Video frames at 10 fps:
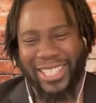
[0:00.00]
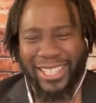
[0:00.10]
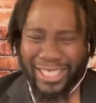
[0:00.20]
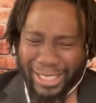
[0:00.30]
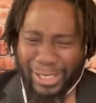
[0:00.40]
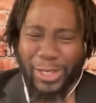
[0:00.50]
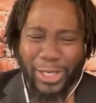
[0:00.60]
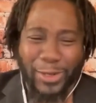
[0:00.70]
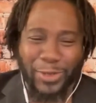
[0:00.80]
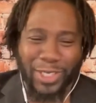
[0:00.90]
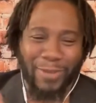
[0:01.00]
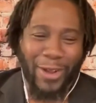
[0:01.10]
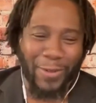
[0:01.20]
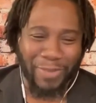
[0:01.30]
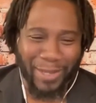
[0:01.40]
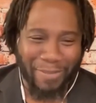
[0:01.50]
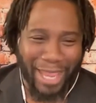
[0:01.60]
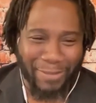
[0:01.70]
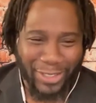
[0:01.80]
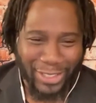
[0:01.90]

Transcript: little small Big Baptist